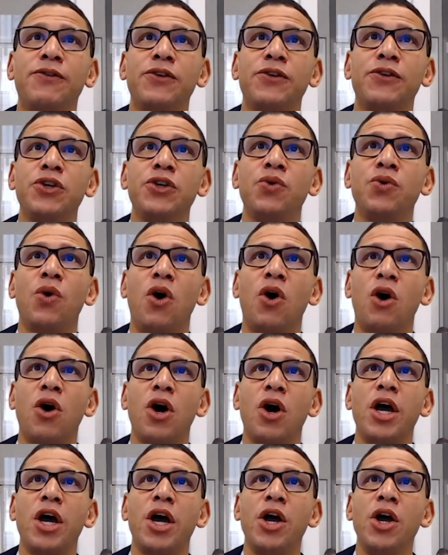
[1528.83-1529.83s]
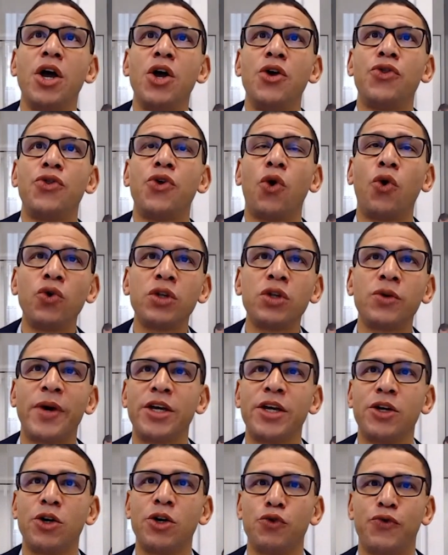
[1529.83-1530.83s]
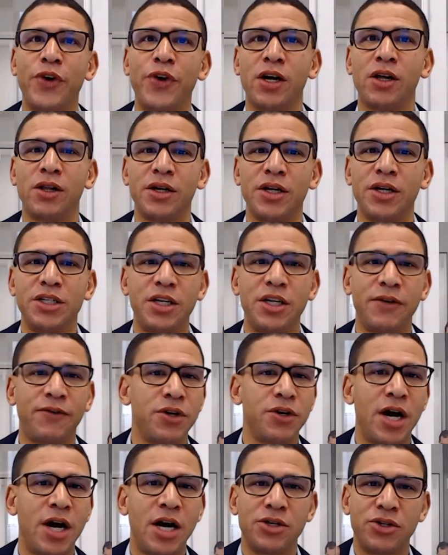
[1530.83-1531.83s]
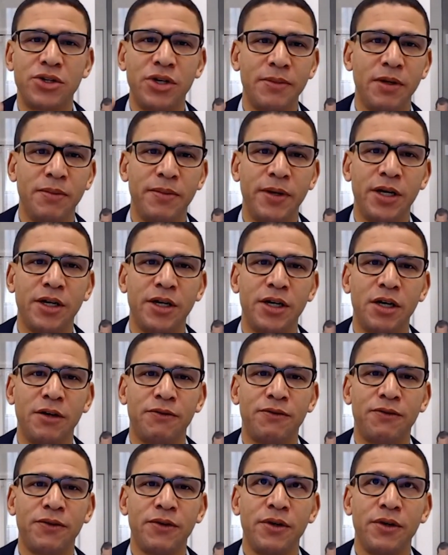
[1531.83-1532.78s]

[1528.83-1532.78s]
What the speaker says: you, the only way you don't fail is if you're not dreaming big enough.